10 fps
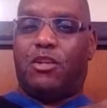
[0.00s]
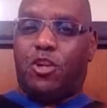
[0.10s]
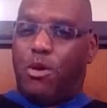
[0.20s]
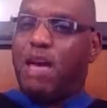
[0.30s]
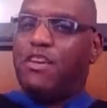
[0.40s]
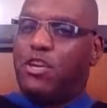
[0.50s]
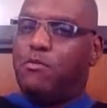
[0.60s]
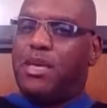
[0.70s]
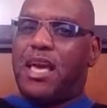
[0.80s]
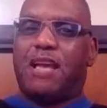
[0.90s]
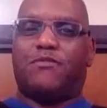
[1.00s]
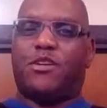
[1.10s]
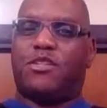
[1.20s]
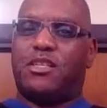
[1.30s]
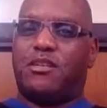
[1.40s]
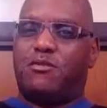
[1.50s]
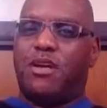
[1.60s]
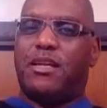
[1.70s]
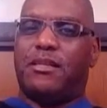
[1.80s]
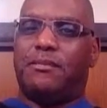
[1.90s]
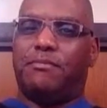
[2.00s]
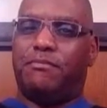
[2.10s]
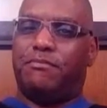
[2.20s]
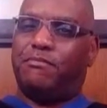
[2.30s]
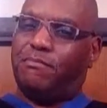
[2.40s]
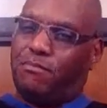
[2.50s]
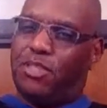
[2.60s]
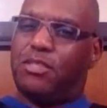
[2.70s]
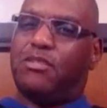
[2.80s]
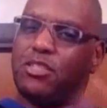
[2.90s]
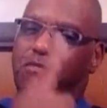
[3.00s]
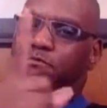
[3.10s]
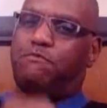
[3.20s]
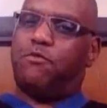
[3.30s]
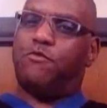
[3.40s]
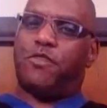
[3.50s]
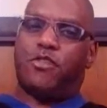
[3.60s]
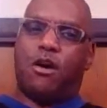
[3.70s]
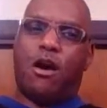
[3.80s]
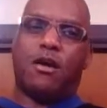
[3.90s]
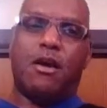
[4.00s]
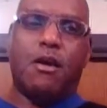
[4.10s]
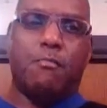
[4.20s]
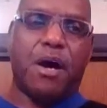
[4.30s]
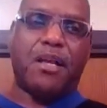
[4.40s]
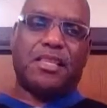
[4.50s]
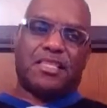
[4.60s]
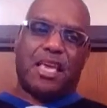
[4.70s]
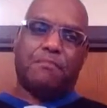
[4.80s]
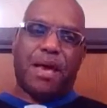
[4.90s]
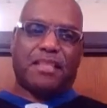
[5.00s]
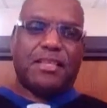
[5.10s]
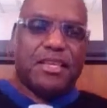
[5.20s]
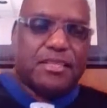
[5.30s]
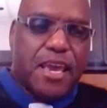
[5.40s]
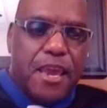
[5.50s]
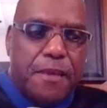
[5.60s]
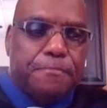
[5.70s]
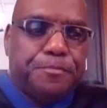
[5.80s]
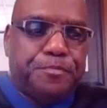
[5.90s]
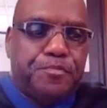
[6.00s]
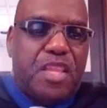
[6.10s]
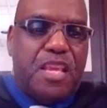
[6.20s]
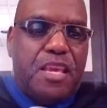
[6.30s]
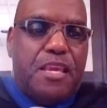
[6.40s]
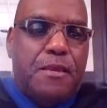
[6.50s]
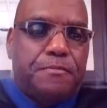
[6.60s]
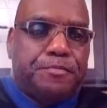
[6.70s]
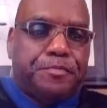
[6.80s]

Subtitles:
could we have a QB controversy in New England? Just food for thought. But let's get back to this game. The